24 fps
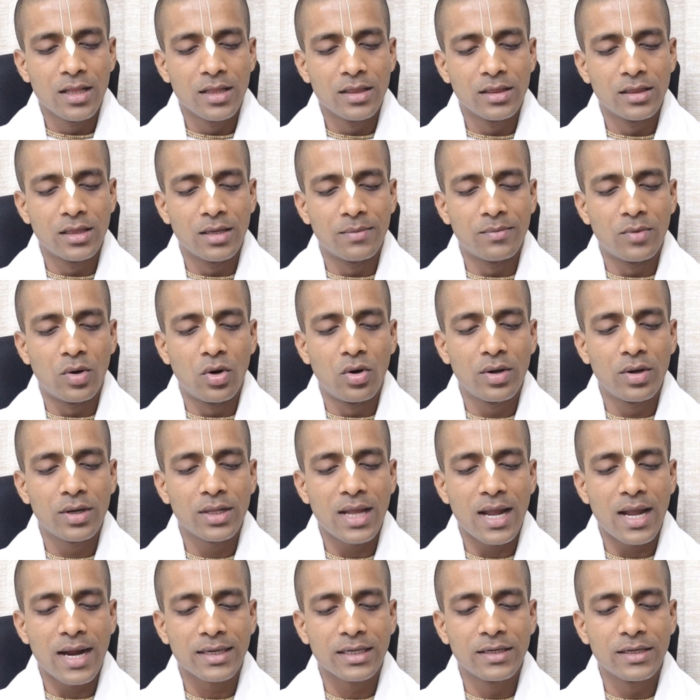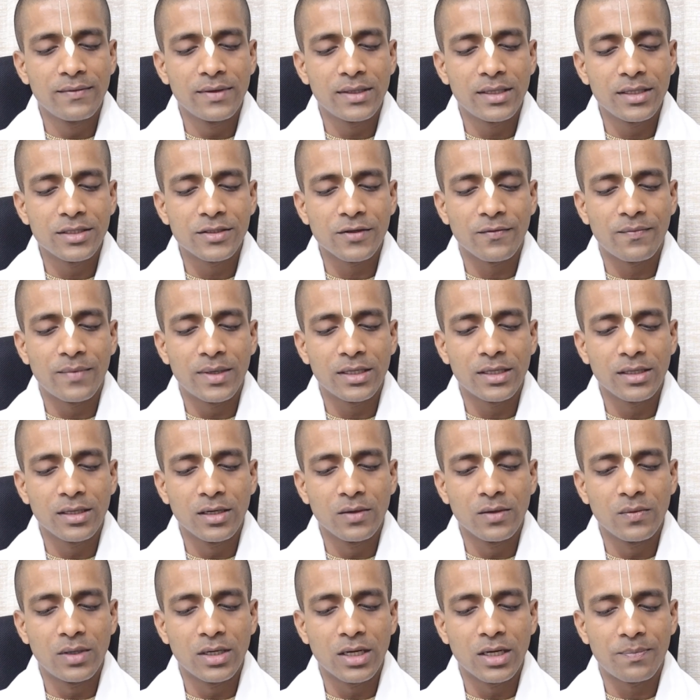The more the activities of
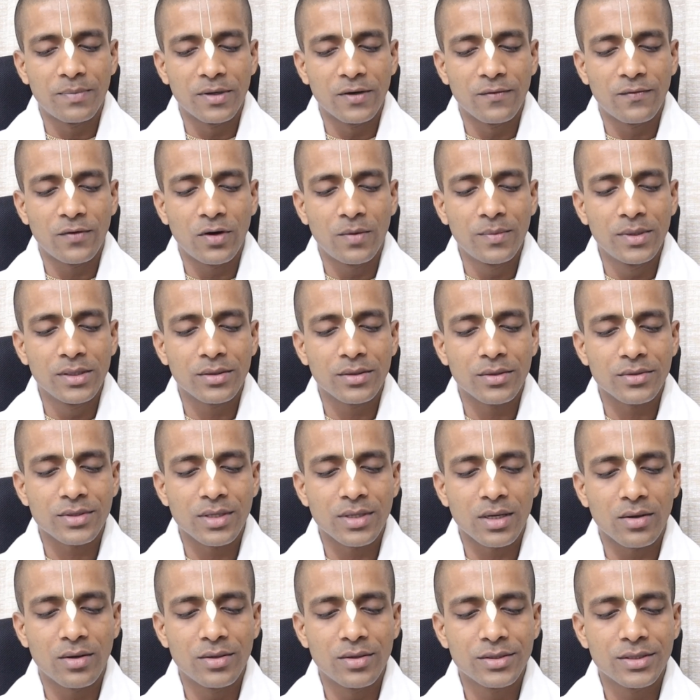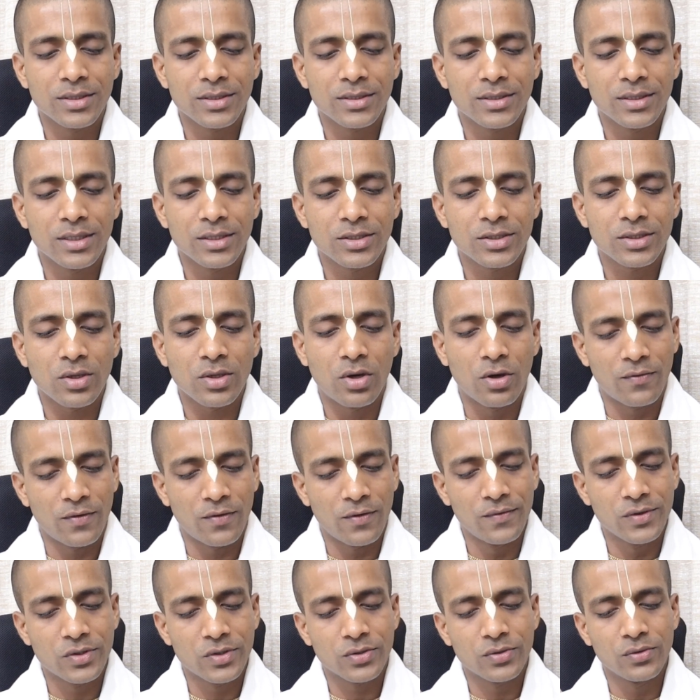material world are performed in Krishna consciousness or
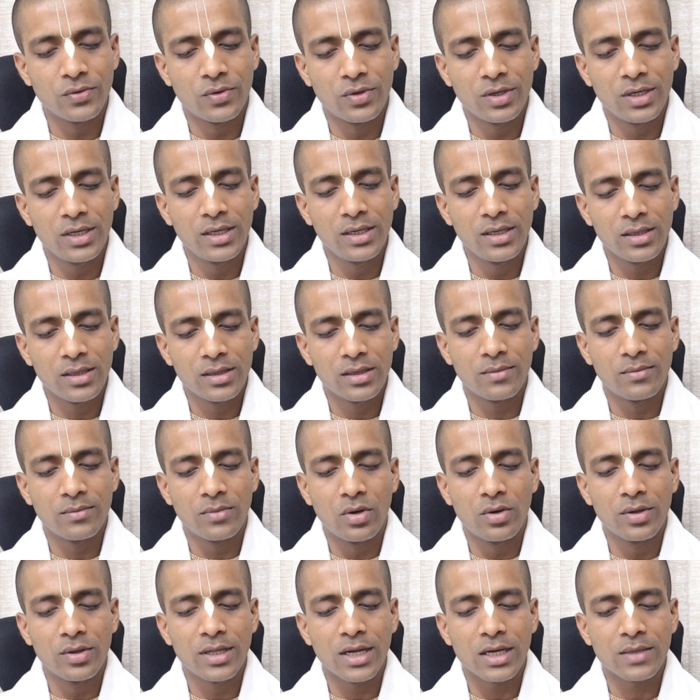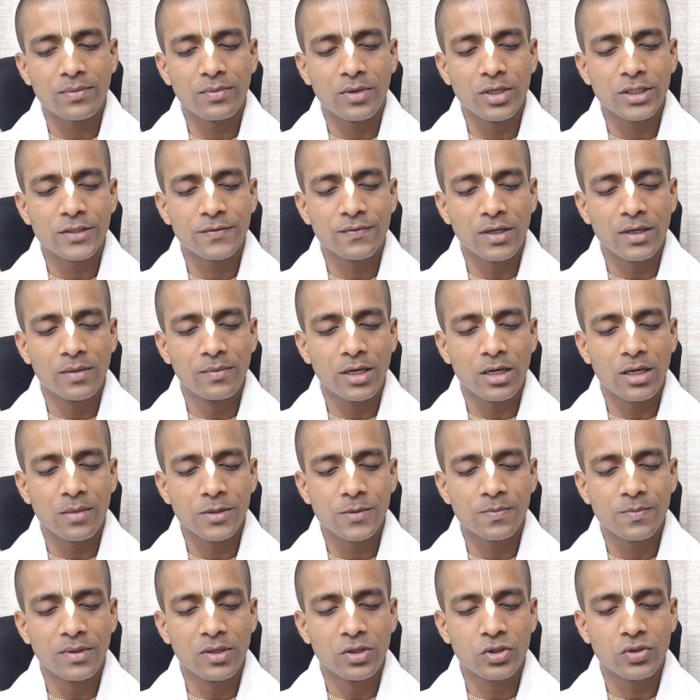for Vishnu only, the more the atmosphere becomes
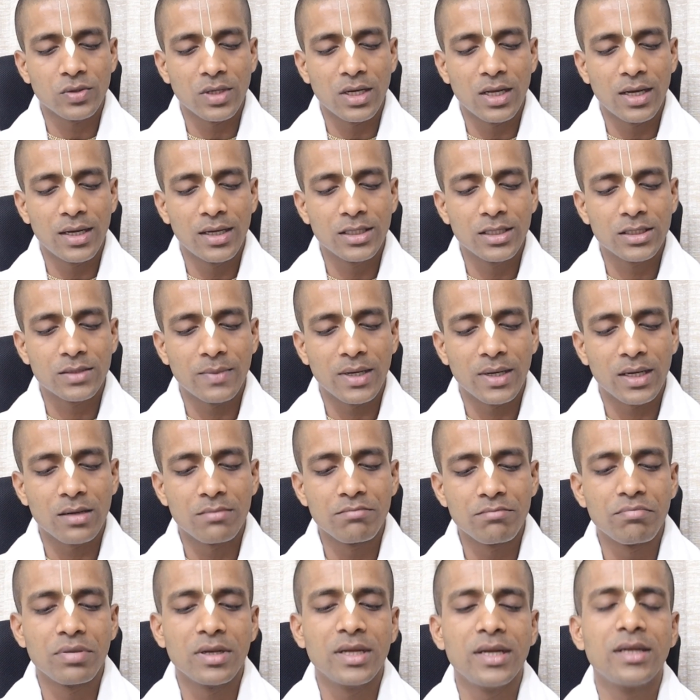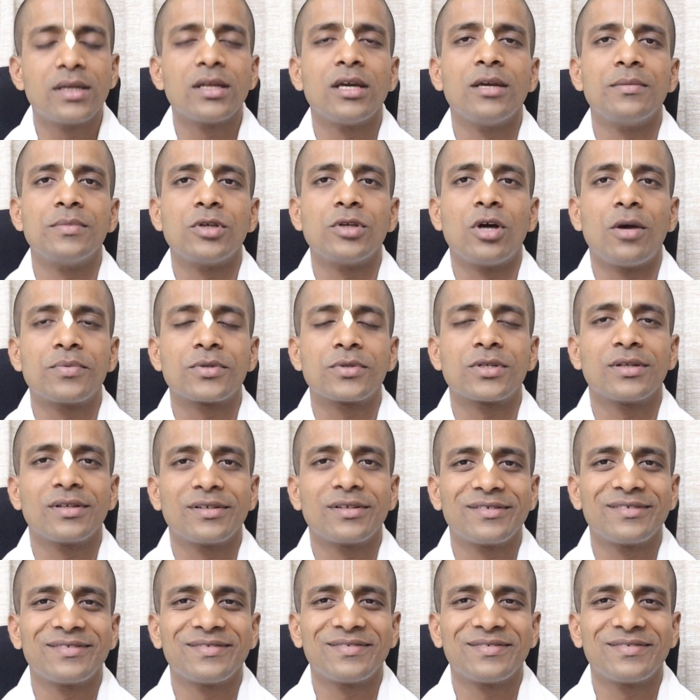spiritualized by complete absorption.